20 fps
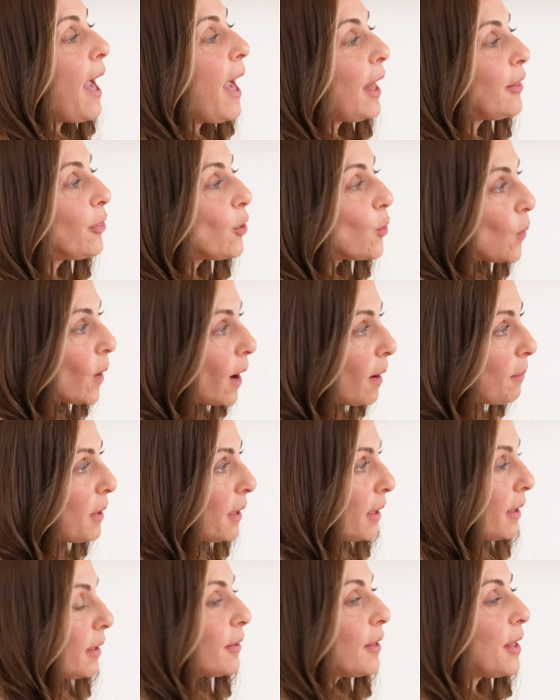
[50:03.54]
And the
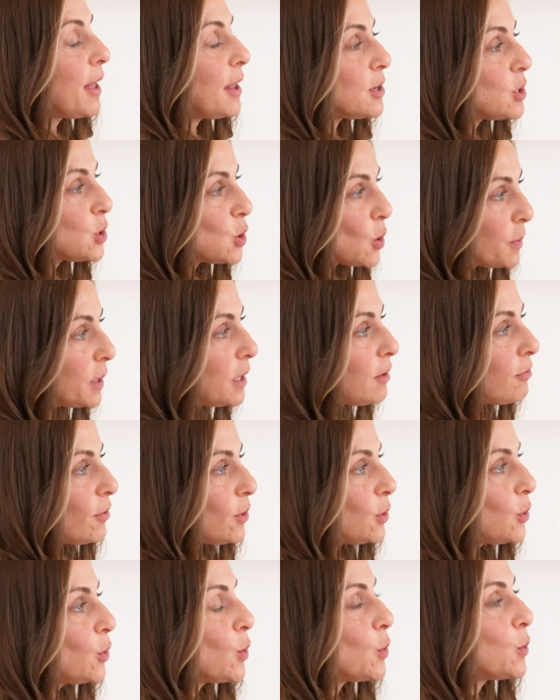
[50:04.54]
Rebbe, in so many
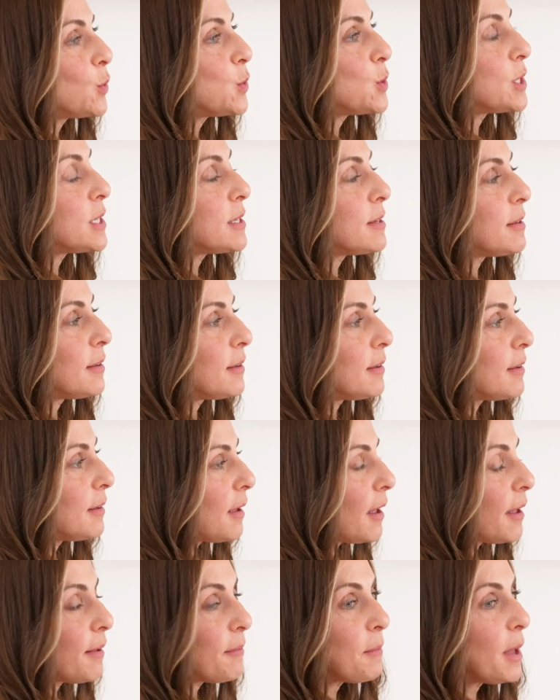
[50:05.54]
footnotes,
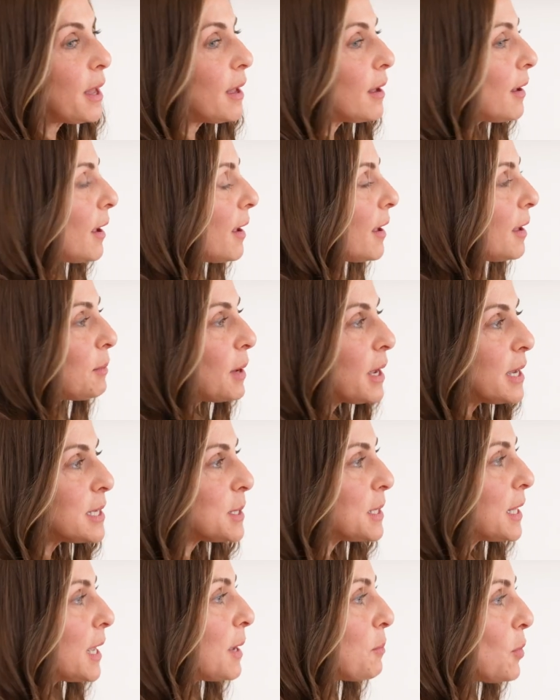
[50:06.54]
I had my
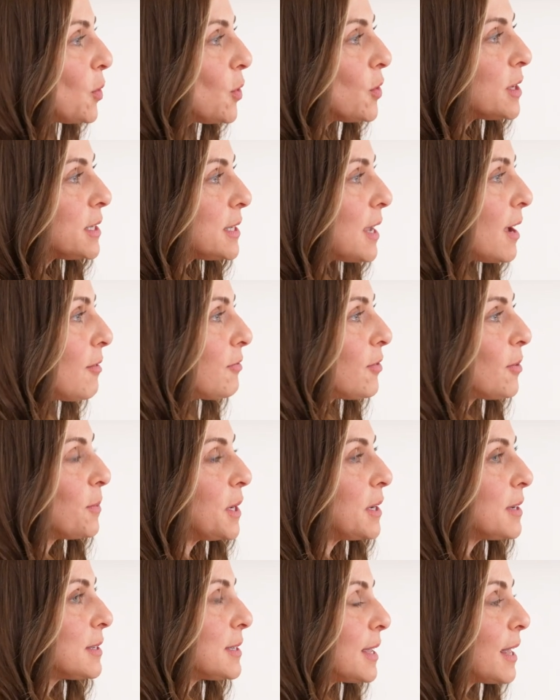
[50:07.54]
husband like pull this out for
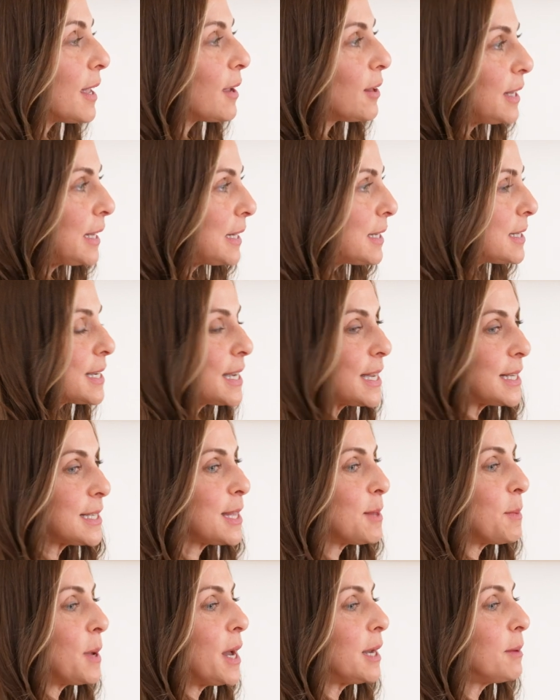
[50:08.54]
me because I like needed to get
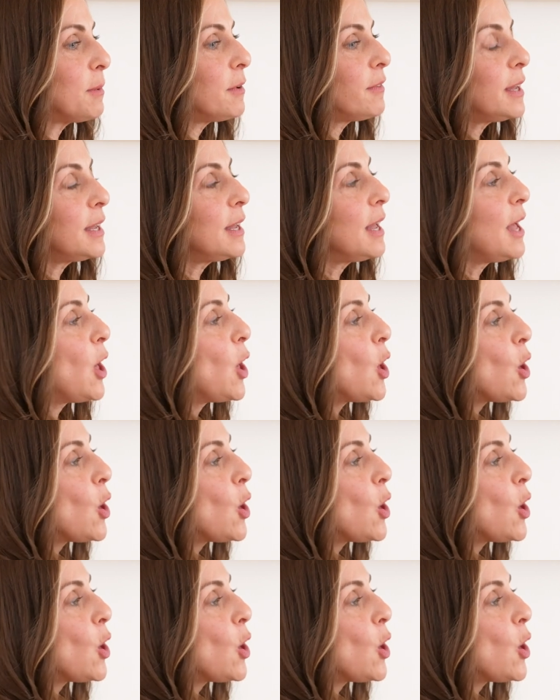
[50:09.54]
to the bottom of it.